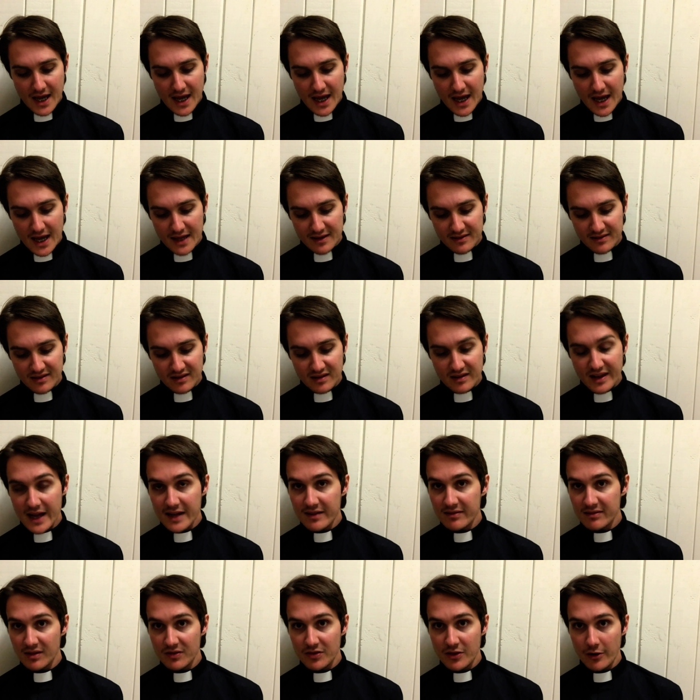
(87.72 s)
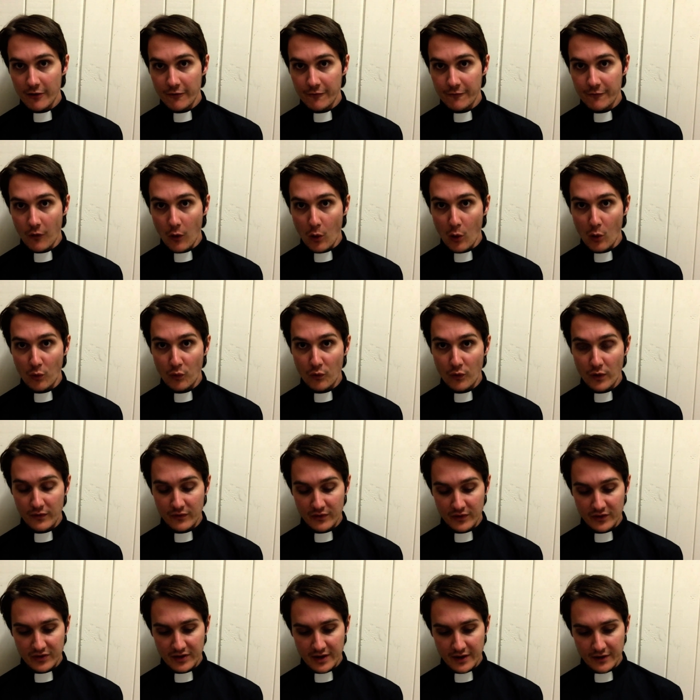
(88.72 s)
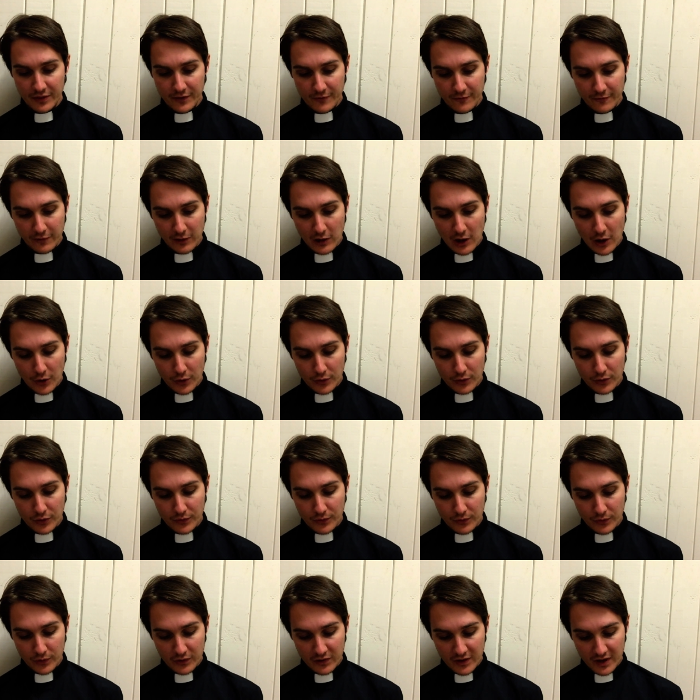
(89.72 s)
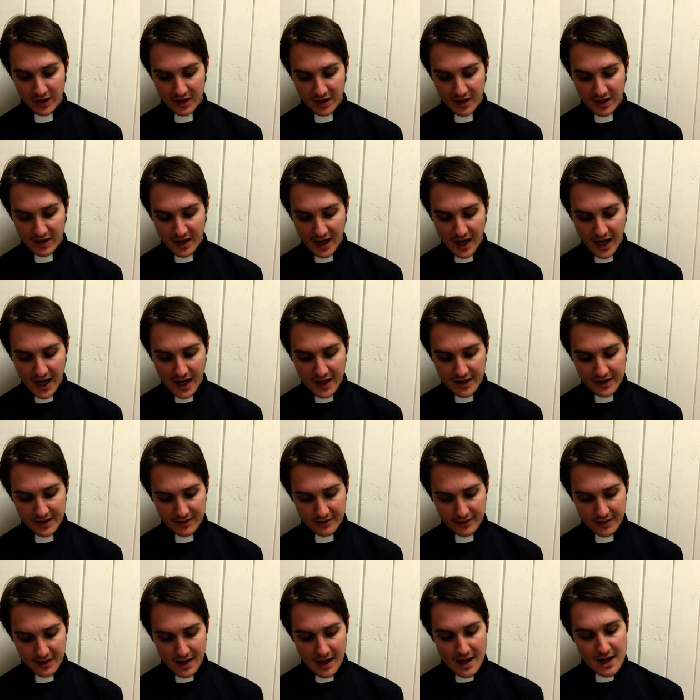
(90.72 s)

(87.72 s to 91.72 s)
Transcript: it states that there are 4 rivers that flow through the garden.